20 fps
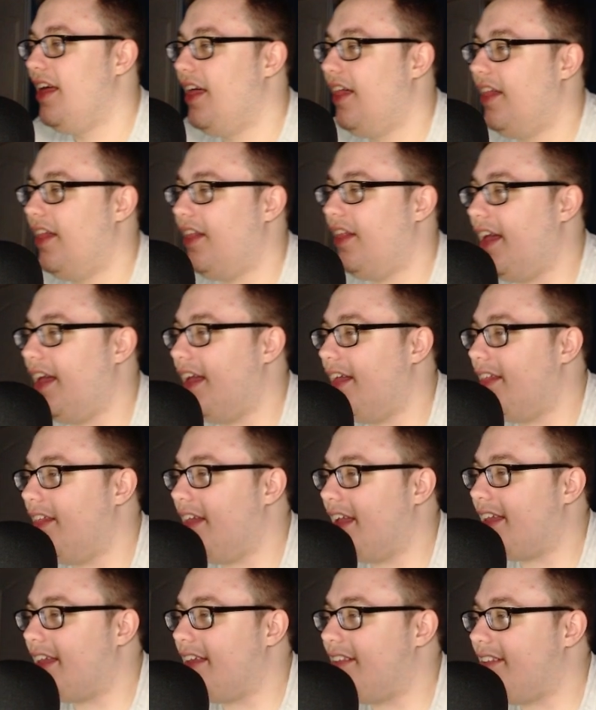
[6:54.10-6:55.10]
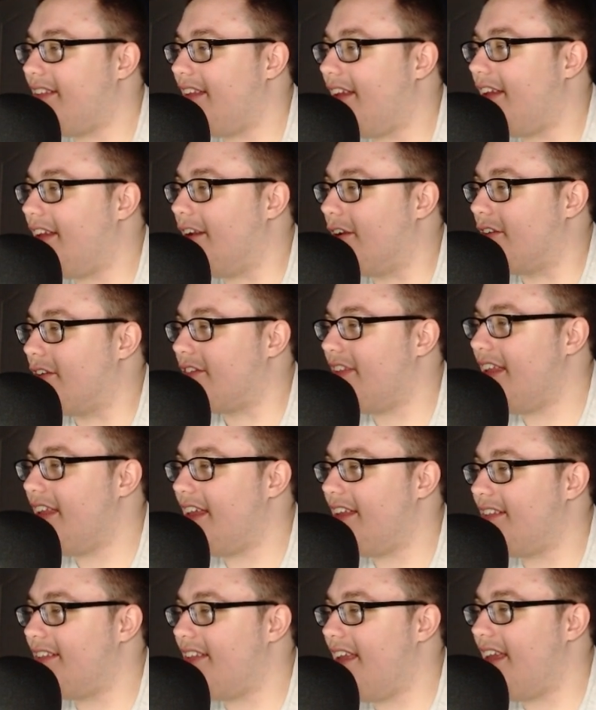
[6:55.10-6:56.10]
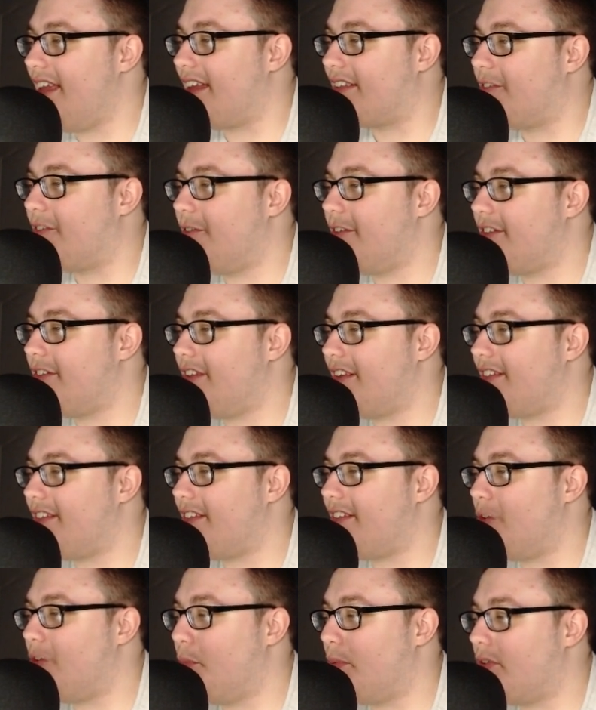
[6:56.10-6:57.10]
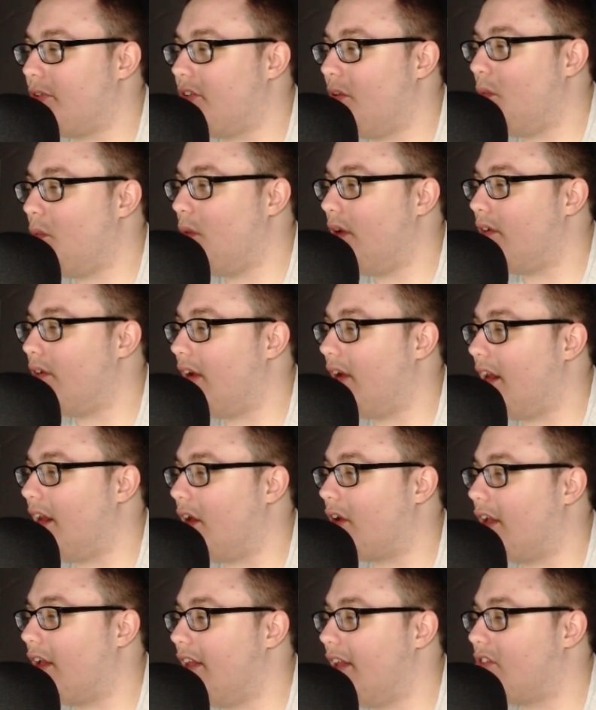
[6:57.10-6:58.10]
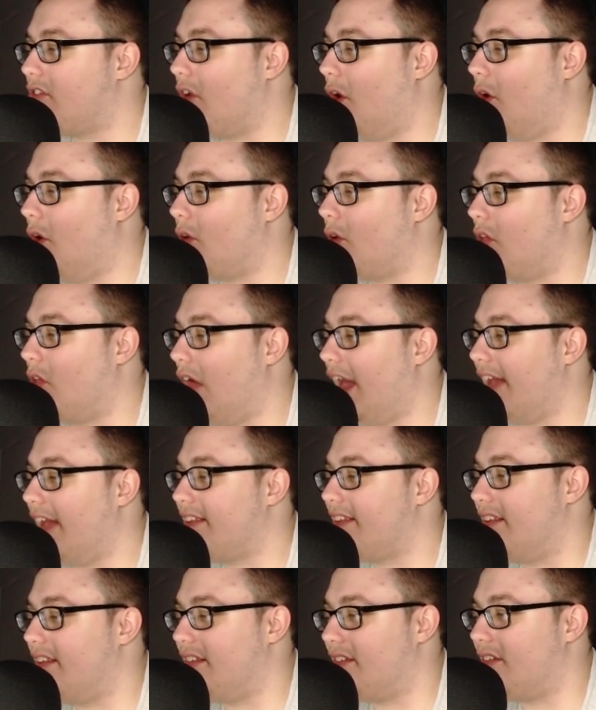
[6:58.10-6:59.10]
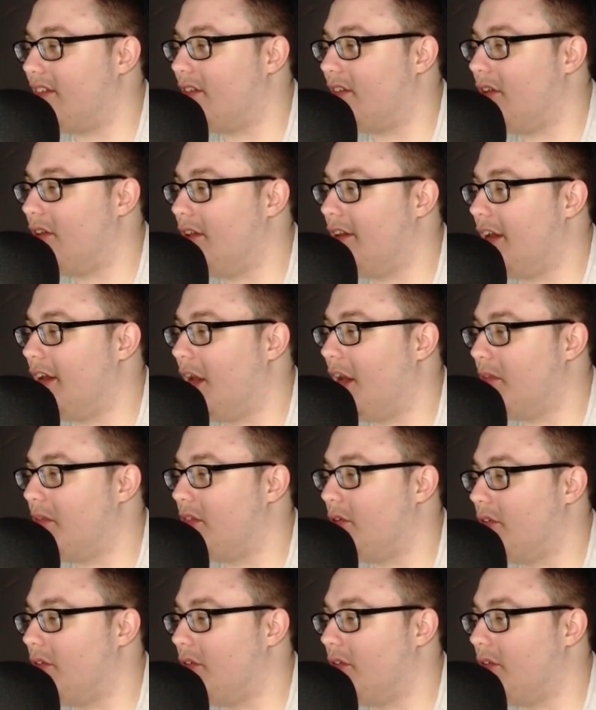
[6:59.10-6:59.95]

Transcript: like you see here, Sneaky Snakes, 62% win rate against all classes in Diamond through